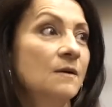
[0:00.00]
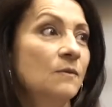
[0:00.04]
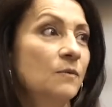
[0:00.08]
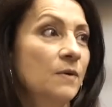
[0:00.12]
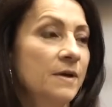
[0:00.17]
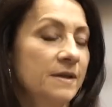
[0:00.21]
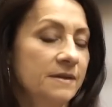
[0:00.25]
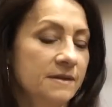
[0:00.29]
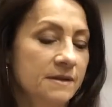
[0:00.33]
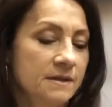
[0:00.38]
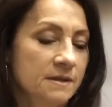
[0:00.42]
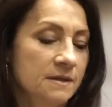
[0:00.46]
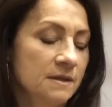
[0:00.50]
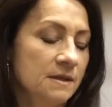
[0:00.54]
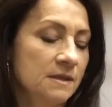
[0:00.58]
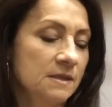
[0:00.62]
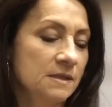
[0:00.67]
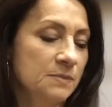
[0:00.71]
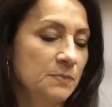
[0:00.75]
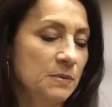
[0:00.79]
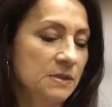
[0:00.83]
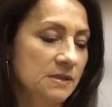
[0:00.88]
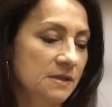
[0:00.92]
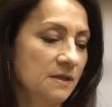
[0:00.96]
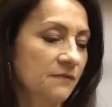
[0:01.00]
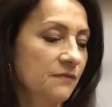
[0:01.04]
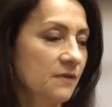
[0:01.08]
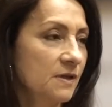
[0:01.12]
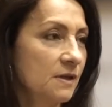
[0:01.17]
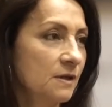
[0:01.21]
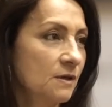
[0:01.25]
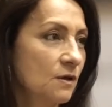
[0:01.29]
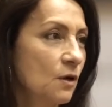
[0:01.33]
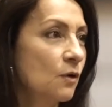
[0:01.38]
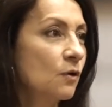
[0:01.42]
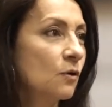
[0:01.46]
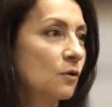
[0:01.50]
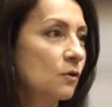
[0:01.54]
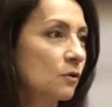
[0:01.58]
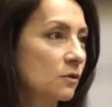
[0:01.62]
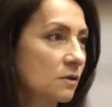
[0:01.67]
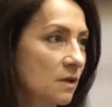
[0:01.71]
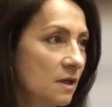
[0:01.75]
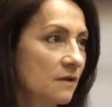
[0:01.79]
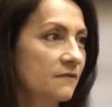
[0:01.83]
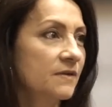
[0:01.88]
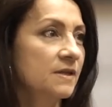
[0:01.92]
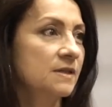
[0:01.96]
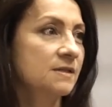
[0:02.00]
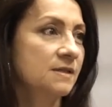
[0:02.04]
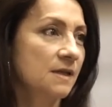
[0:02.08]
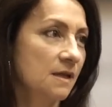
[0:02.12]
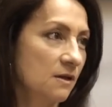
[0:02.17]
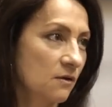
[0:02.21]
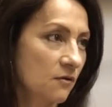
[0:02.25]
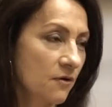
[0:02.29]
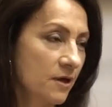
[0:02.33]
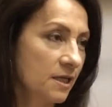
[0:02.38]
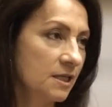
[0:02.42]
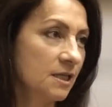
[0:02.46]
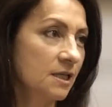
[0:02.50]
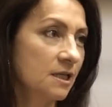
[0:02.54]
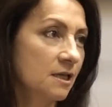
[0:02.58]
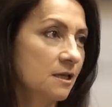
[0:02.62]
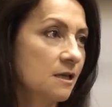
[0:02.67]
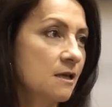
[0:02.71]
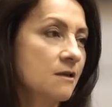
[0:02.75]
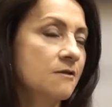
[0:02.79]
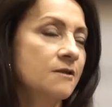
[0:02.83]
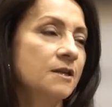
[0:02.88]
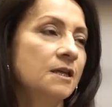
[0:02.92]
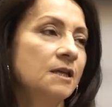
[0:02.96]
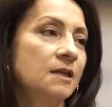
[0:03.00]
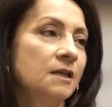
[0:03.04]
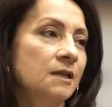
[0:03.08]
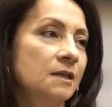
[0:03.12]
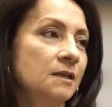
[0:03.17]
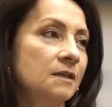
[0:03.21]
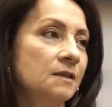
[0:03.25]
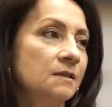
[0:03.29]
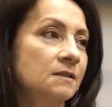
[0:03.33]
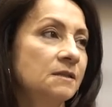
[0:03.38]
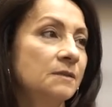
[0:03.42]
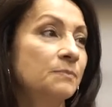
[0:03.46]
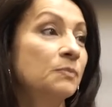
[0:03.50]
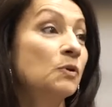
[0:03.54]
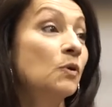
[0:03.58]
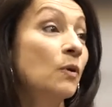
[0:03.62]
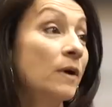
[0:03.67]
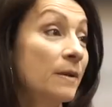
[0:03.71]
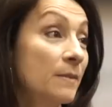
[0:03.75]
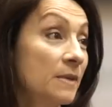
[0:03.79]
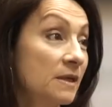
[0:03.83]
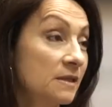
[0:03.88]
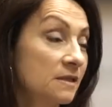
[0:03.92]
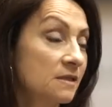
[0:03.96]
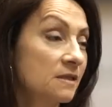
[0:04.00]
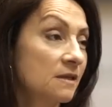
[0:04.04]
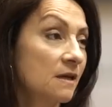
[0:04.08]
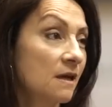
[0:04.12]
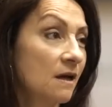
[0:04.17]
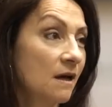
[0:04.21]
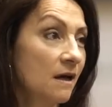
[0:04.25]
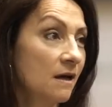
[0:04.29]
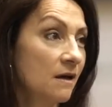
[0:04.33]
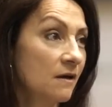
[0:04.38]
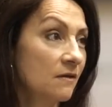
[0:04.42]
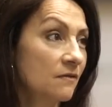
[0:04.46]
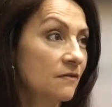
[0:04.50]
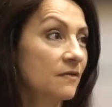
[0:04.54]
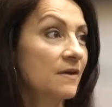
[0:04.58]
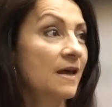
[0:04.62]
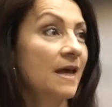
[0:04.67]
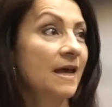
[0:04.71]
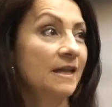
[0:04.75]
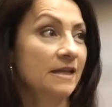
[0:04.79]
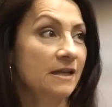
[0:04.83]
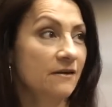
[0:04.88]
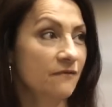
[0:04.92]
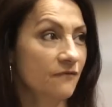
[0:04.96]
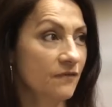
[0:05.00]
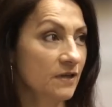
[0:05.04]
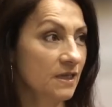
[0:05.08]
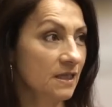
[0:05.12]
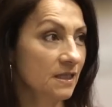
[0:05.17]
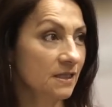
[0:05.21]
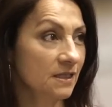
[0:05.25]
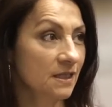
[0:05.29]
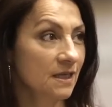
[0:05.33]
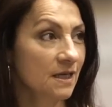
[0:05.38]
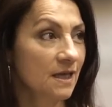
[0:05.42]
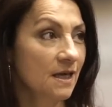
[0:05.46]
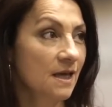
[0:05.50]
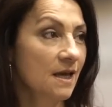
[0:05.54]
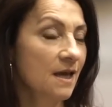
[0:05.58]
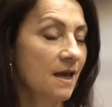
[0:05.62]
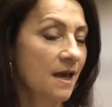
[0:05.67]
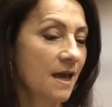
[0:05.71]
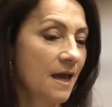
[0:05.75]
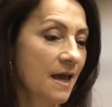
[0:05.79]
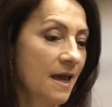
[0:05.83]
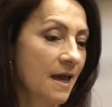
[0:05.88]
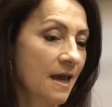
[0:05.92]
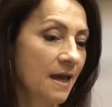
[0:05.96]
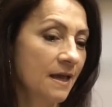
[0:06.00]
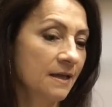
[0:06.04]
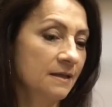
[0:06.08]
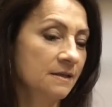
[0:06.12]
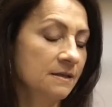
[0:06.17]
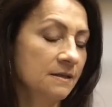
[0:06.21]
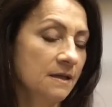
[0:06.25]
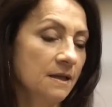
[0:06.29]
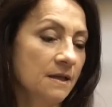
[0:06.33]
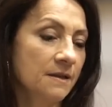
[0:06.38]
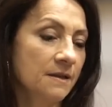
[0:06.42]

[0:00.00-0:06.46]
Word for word: with the specific goal of accelerating the deployment of NFV. And